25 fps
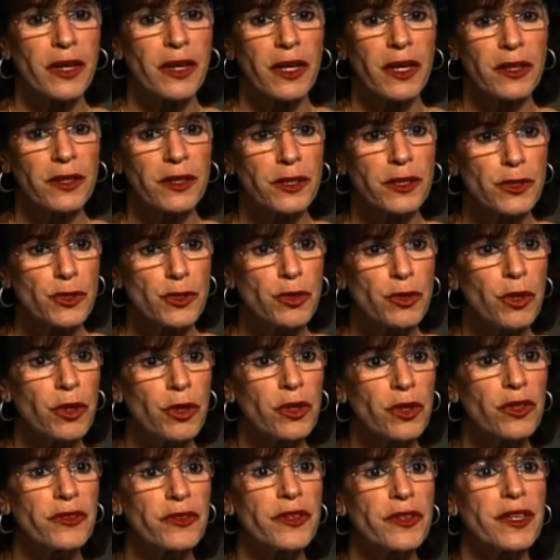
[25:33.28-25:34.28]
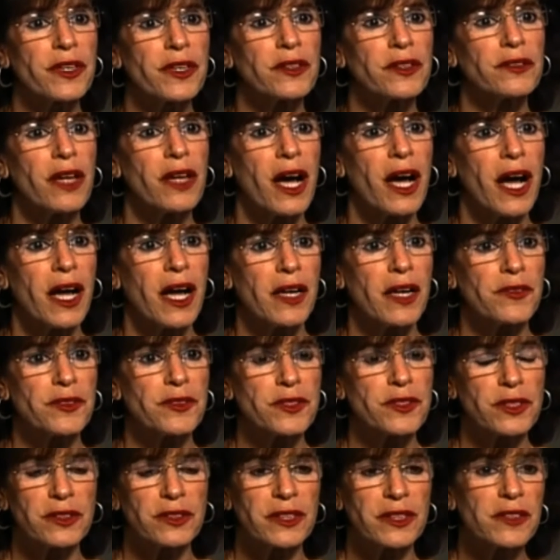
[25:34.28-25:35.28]
control over their lives,
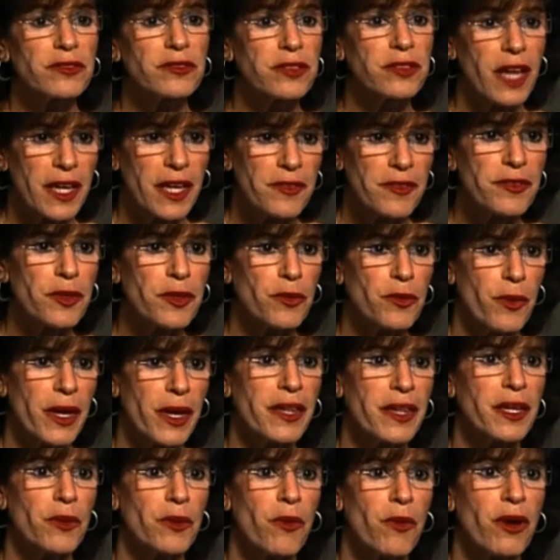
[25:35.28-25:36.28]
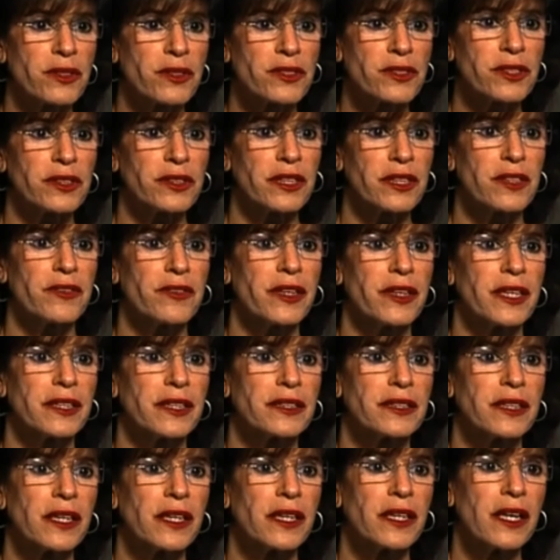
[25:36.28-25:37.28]
to live life the way they want to live
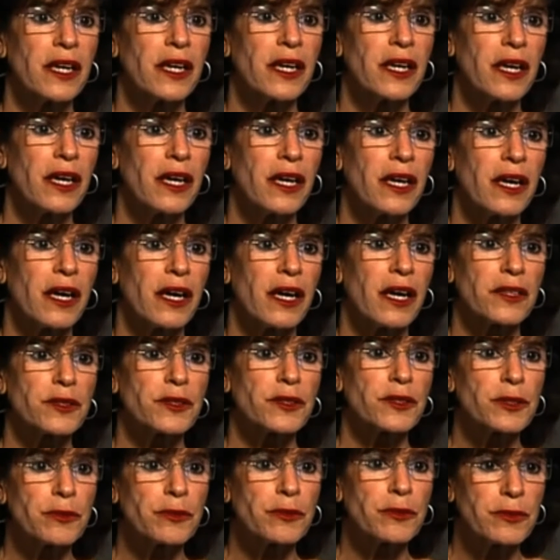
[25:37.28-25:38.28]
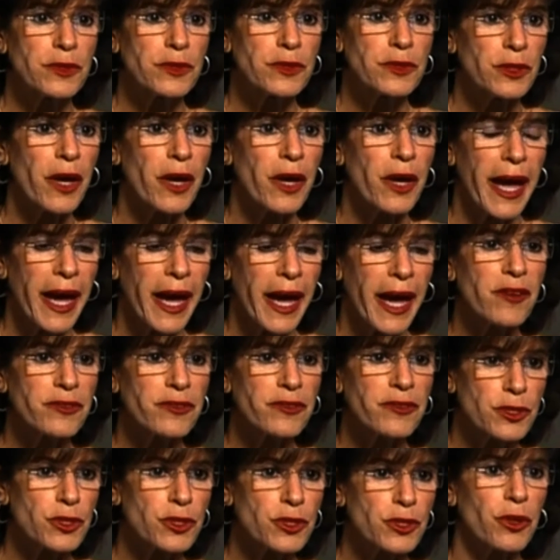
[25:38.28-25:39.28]
it, uh, to, to
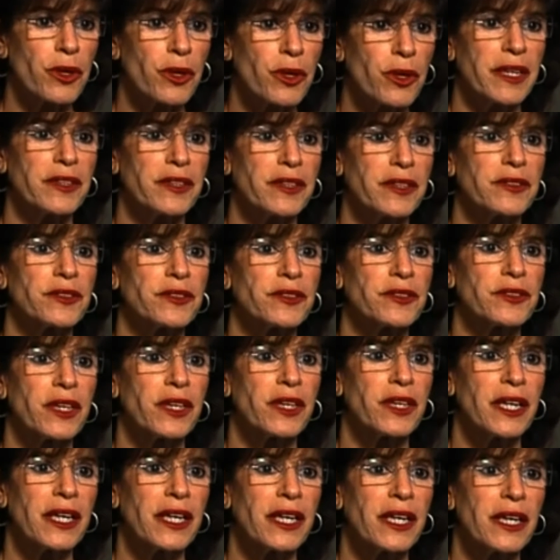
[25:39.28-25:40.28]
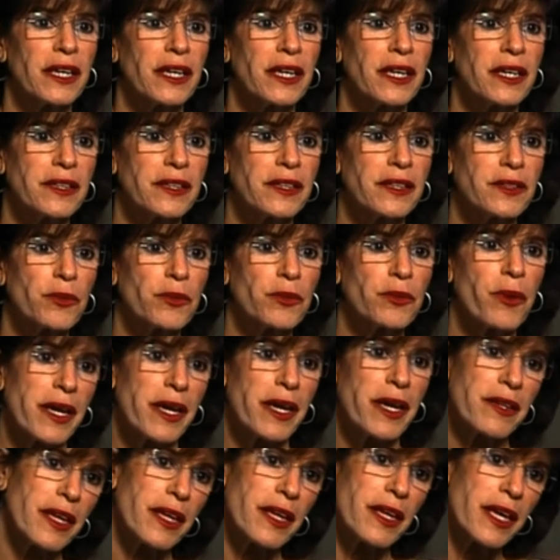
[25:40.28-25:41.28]
have choice in the way
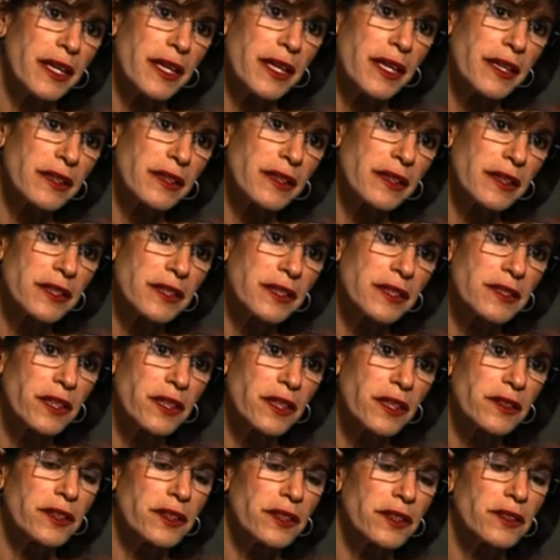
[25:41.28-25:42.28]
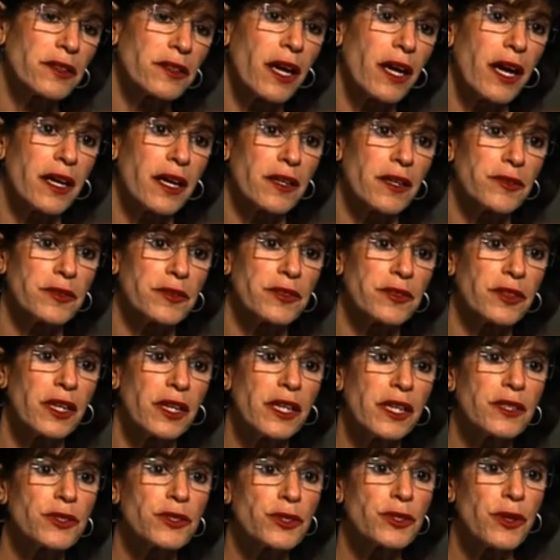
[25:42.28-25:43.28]
they conduct their lives,
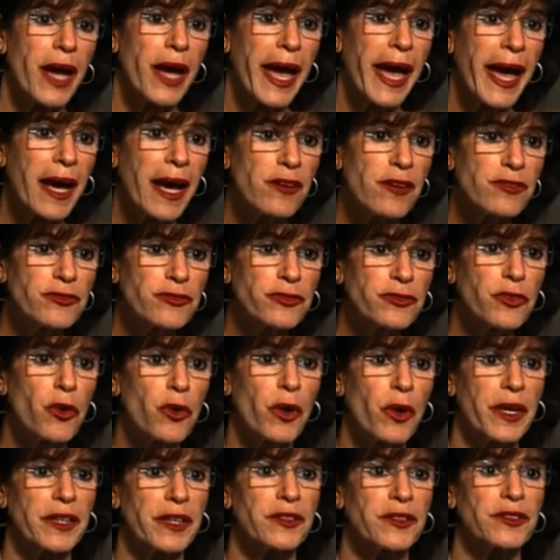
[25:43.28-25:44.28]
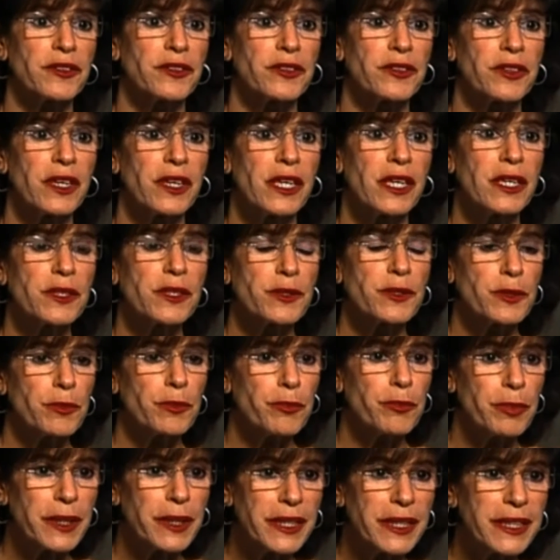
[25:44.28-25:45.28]
to have voice, to
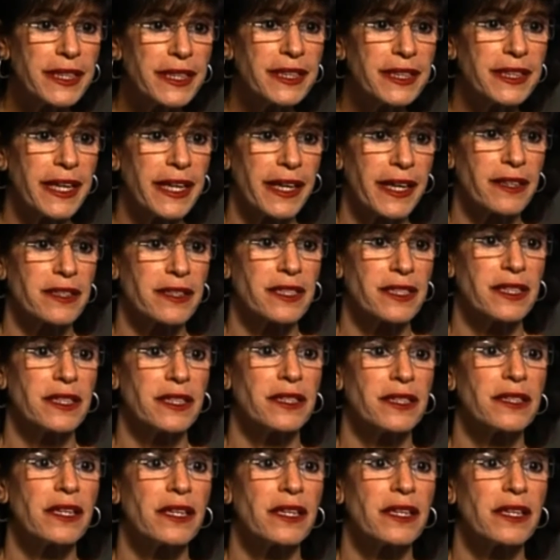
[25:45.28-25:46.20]
be connected,